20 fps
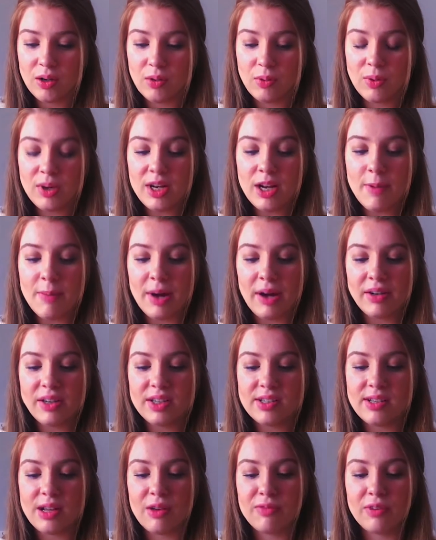What about
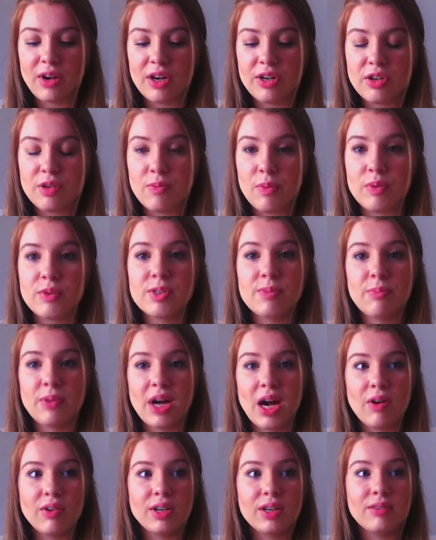yourself are you most
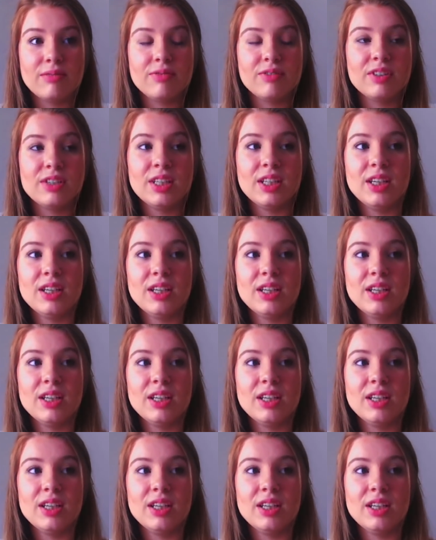proud of?